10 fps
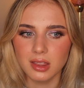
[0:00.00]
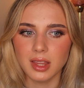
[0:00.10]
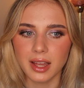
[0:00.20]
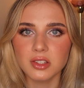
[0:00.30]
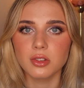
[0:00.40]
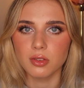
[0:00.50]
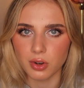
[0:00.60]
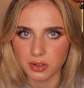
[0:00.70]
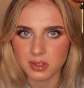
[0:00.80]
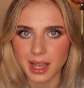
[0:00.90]
That is
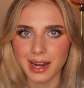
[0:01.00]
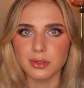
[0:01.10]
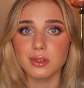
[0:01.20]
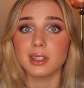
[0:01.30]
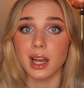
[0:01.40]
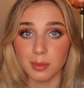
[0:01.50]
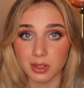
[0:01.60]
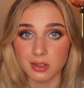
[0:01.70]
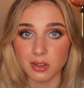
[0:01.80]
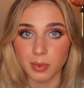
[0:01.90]
gross and also time
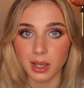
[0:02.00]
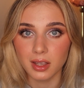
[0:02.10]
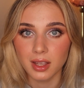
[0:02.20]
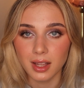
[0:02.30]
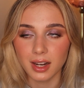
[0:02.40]
consuming.